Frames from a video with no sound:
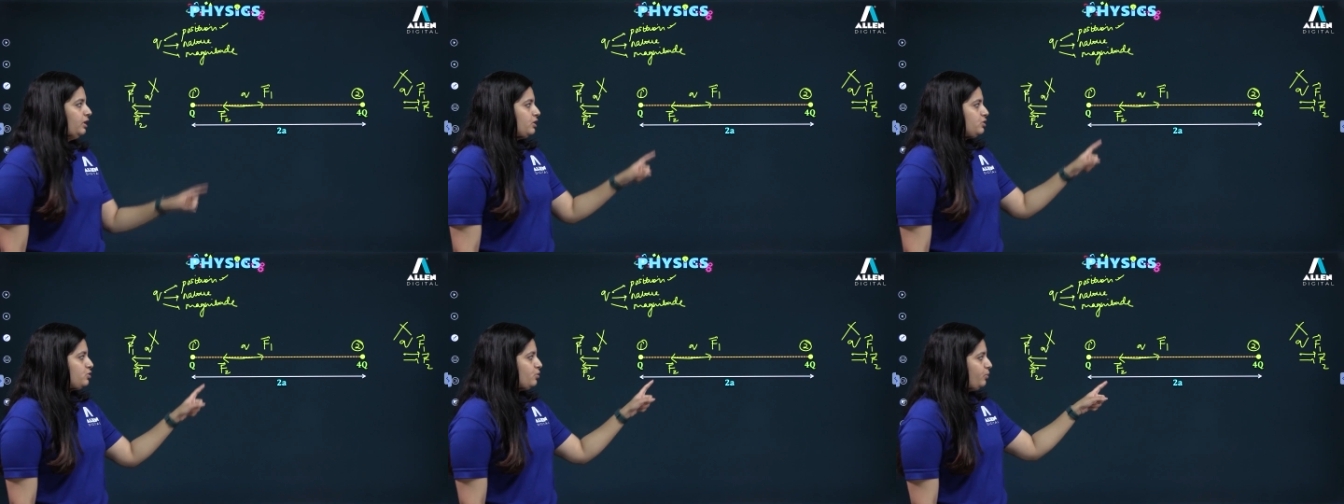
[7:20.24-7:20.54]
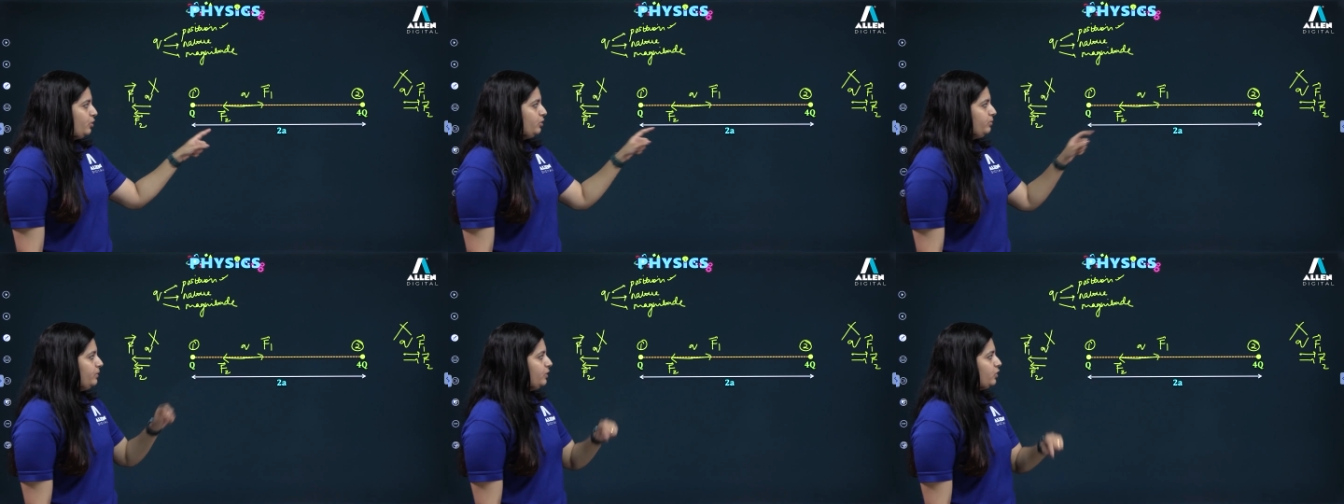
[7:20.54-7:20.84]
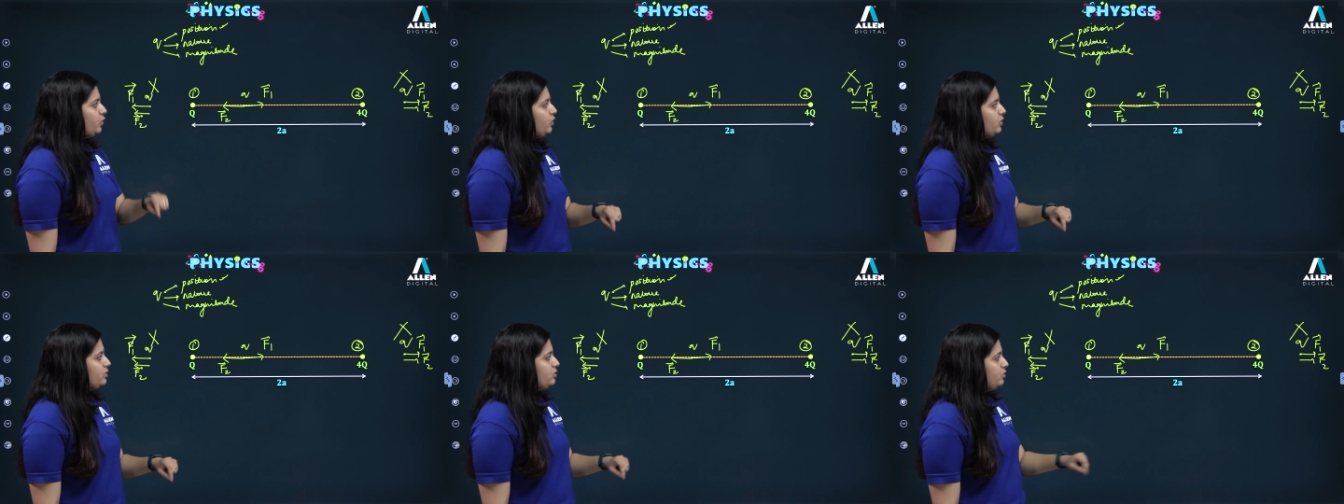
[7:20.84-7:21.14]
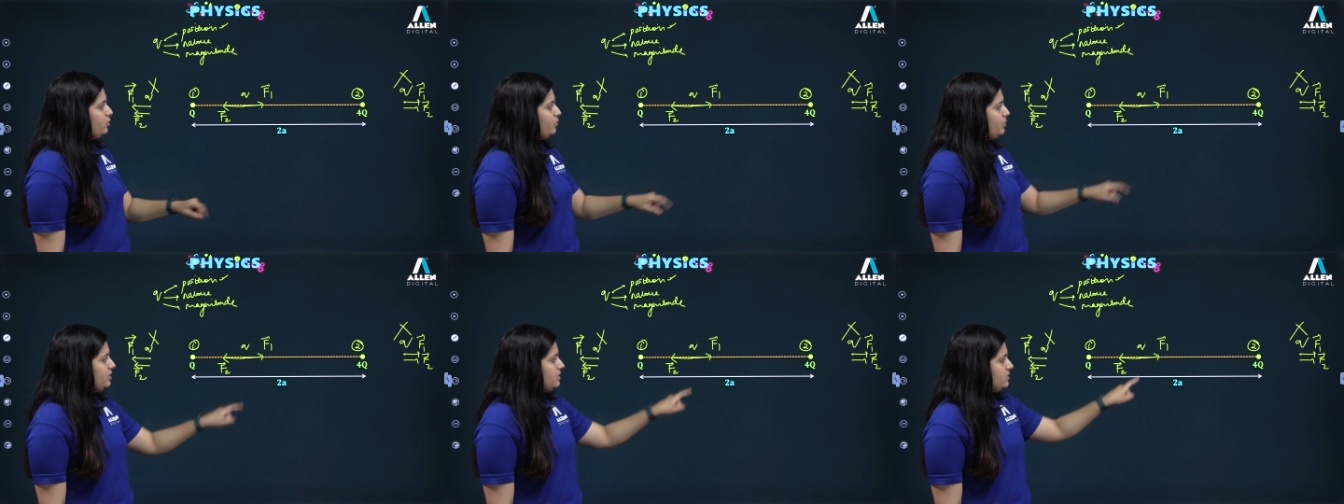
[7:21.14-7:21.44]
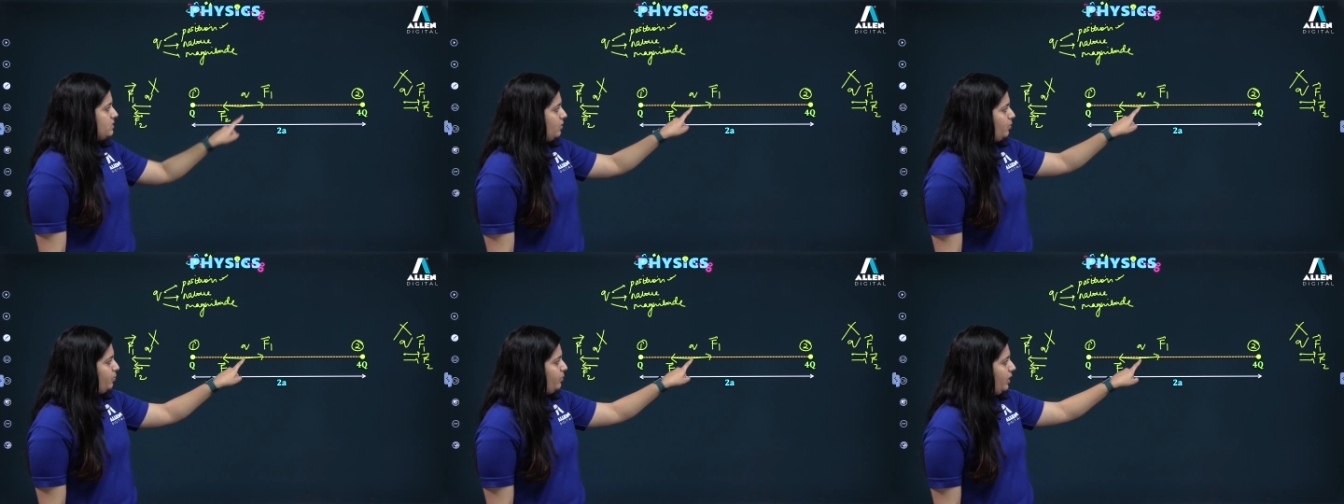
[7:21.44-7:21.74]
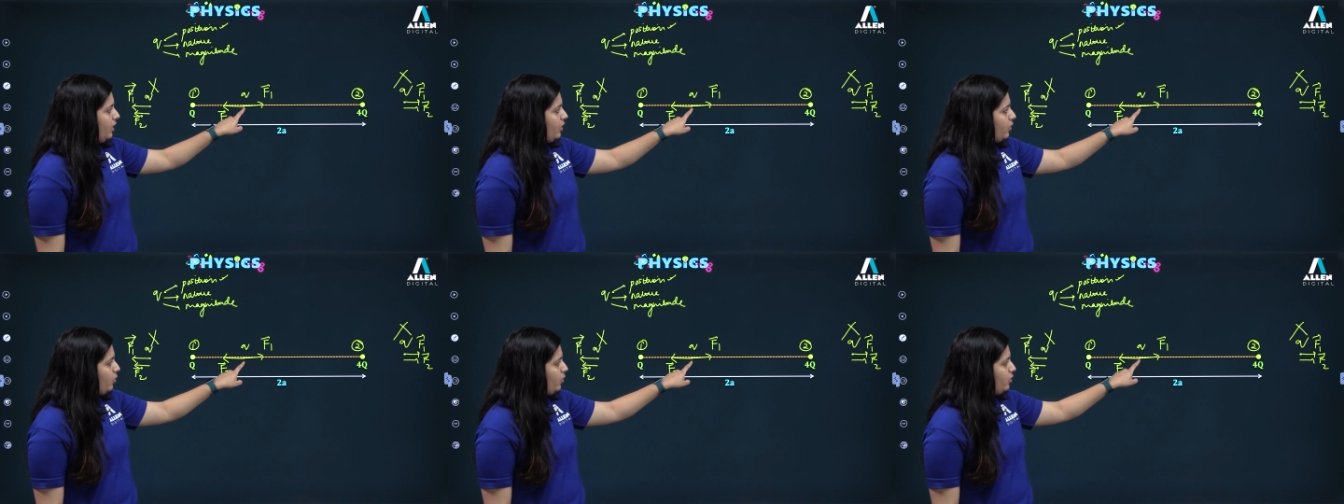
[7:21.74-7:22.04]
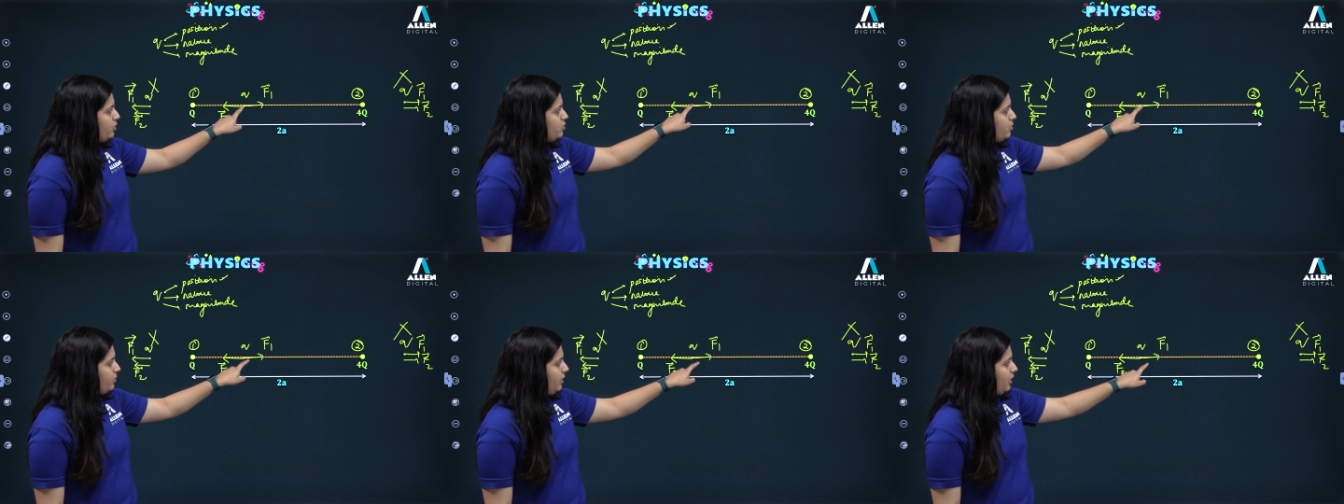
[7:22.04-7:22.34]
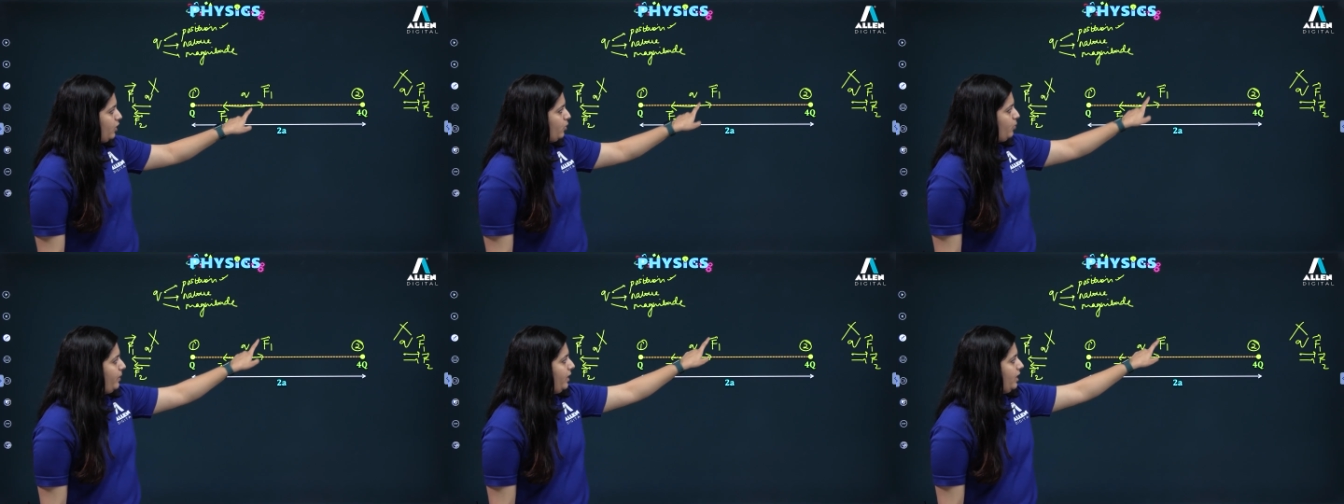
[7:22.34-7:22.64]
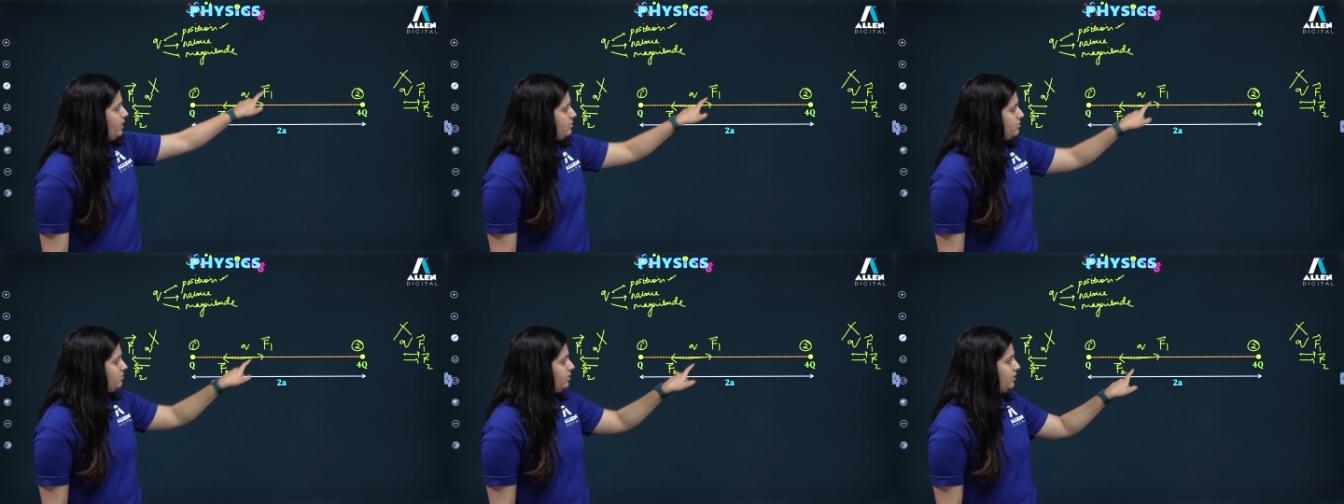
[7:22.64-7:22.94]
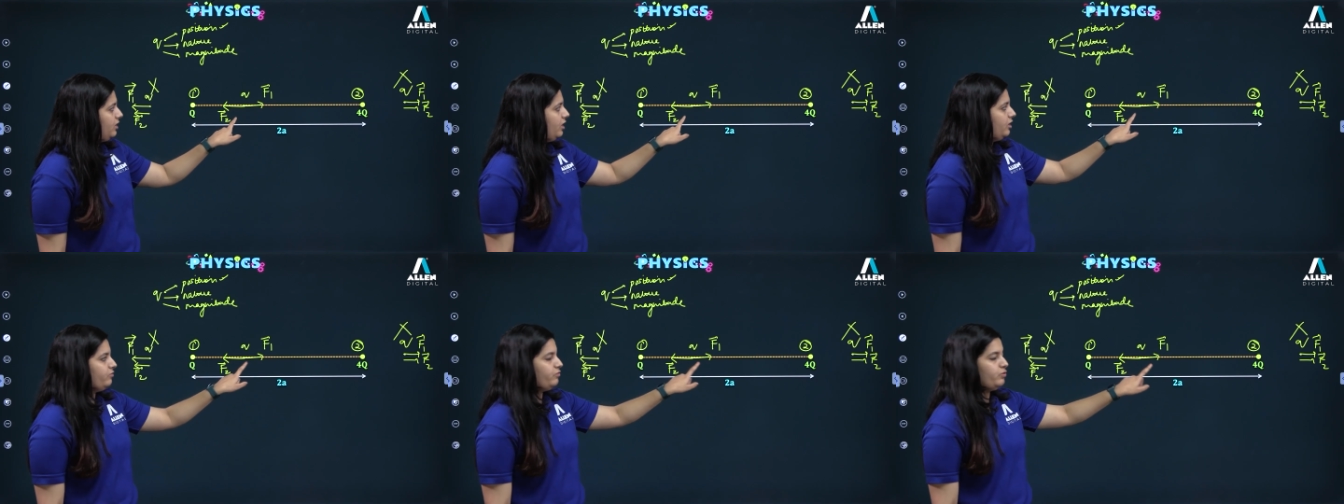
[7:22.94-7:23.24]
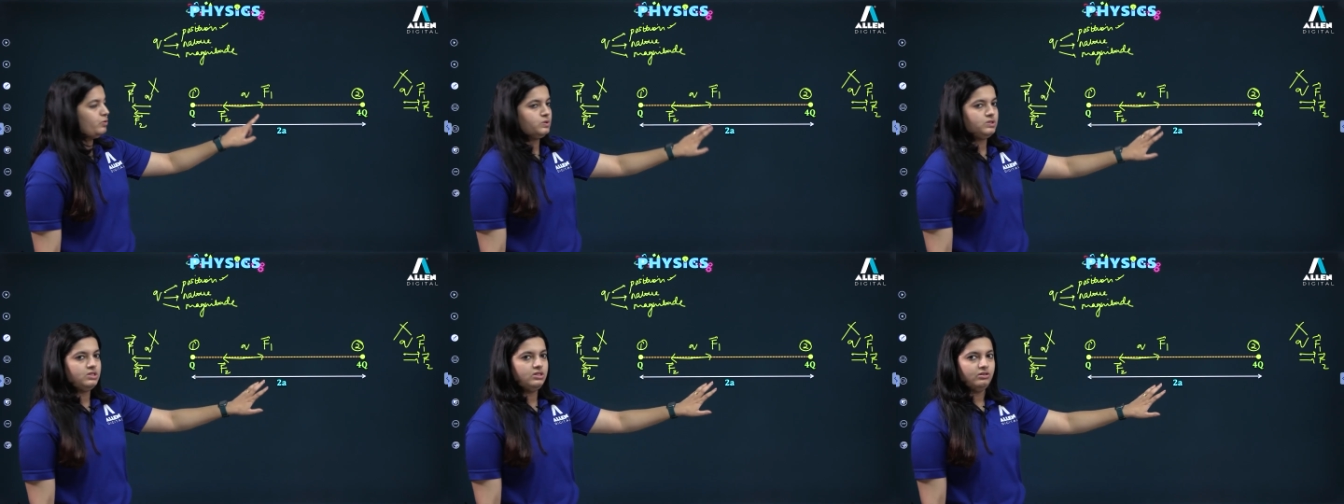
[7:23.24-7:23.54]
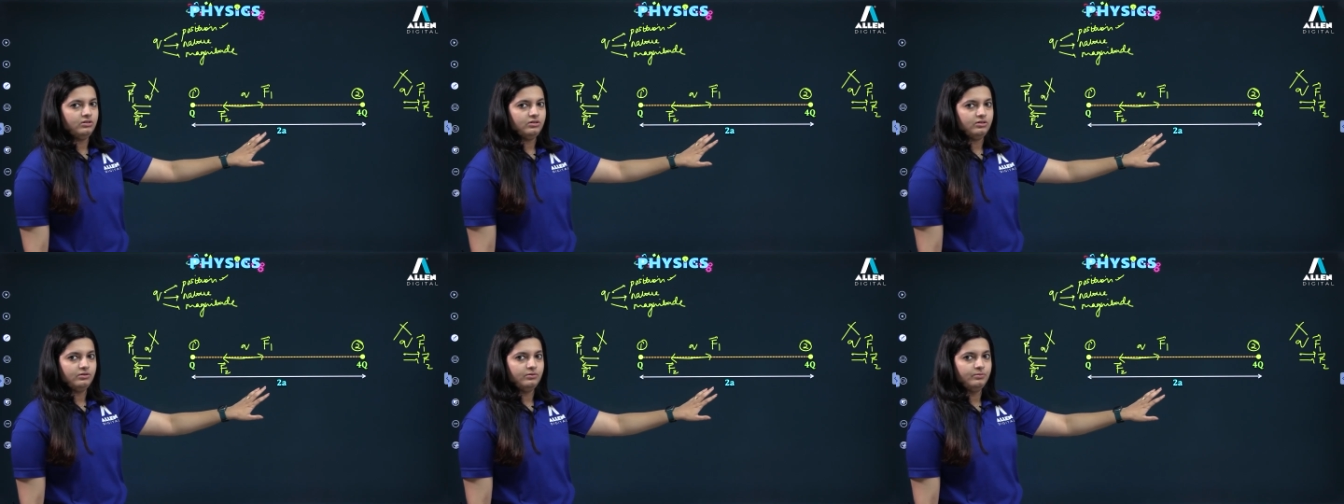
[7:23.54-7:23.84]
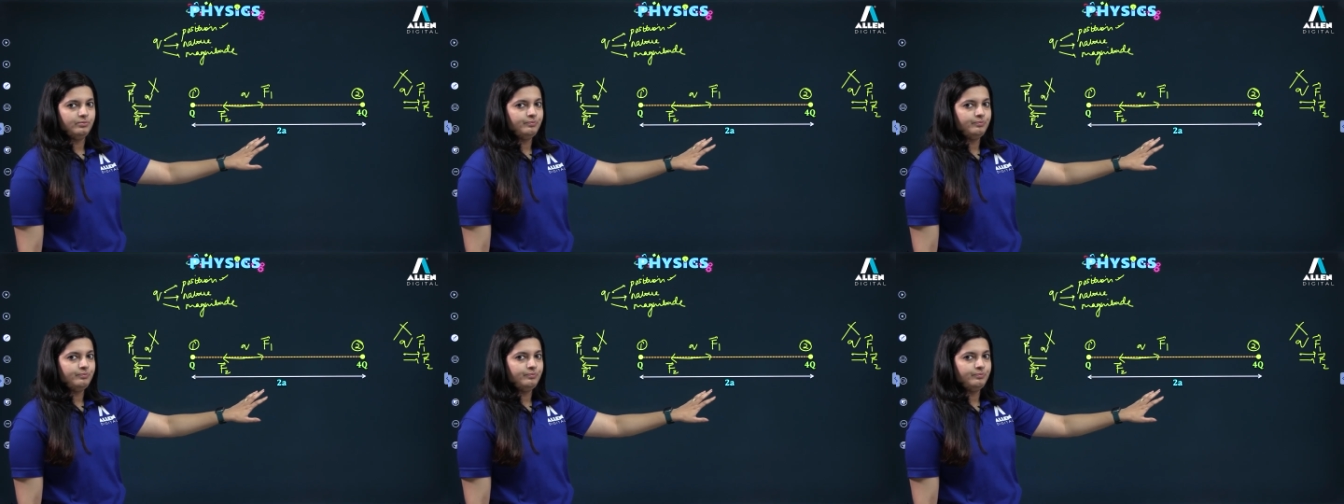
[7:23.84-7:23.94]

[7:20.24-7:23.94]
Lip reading: So what we are going to do is, we are going to equate the net force here.